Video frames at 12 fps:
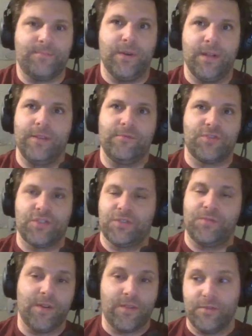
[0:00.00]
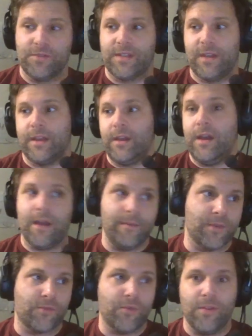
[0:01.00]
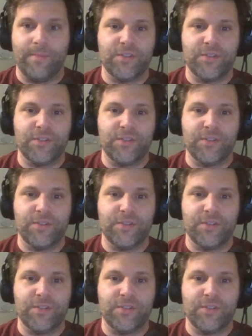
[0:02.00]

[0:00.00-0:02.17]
but it was just one of those like, I'm gonna roll a